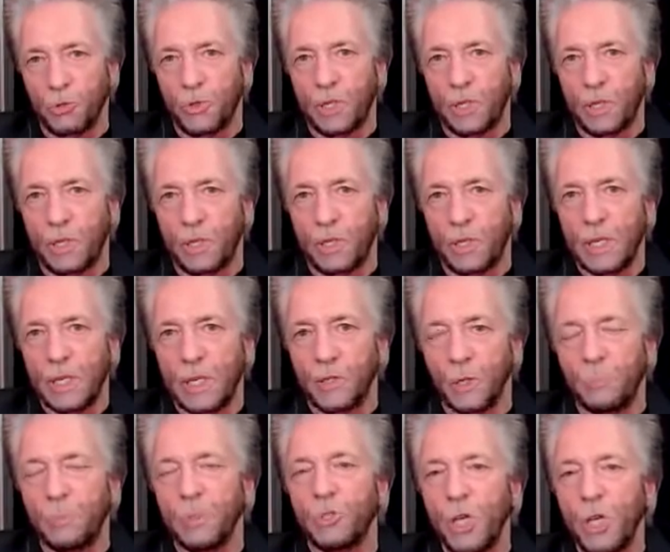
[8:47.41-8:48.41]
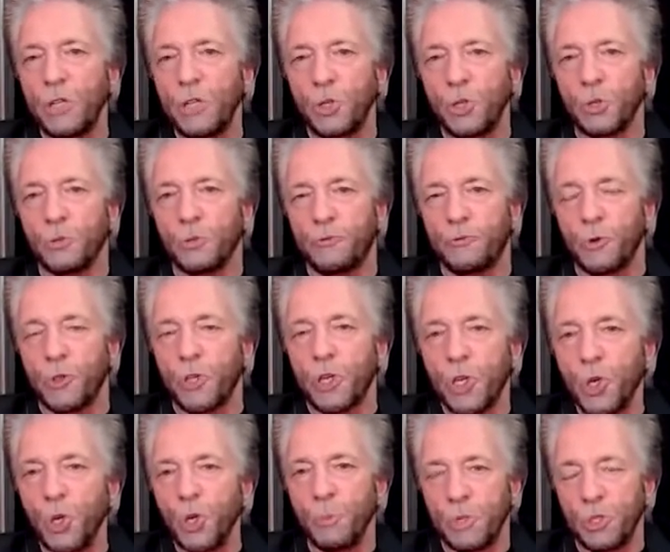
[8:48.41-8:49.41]
the potential for the
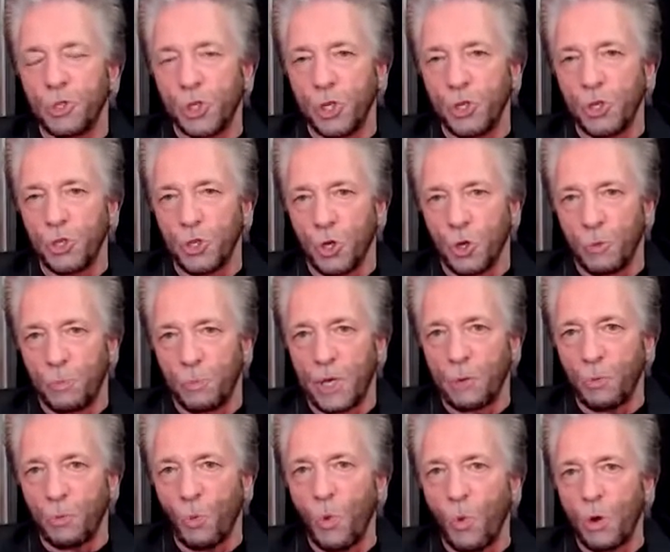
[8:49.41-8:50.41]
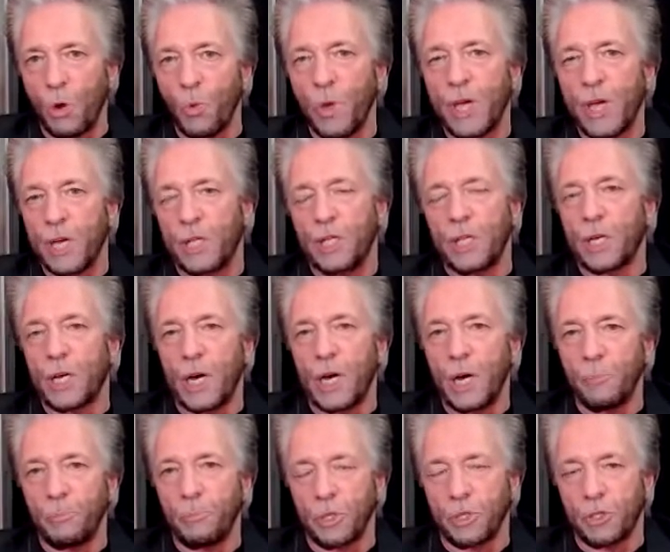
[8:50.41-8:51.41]
human genome and what we can
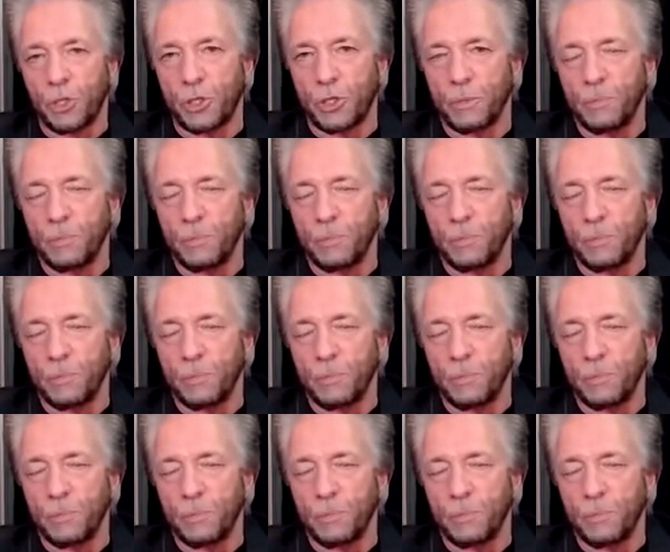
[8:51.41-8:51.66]
accomplish